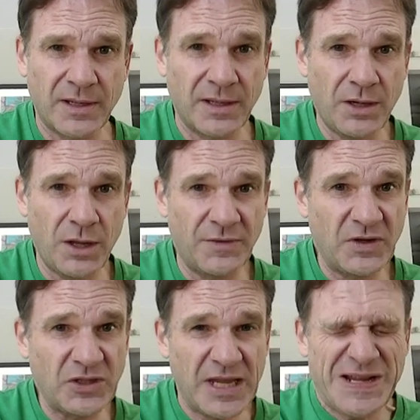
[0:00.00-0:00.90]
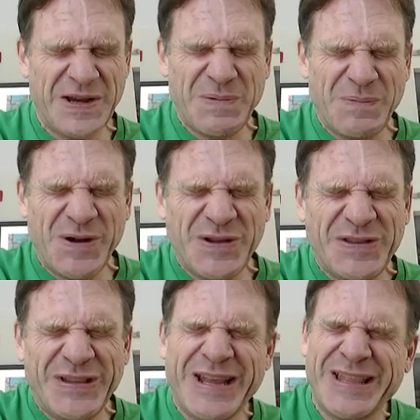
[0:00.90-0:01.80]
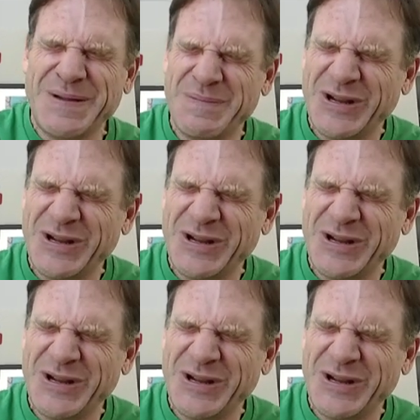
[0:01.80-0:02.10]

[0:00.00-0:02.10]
You know, if you're taking it personally that I'm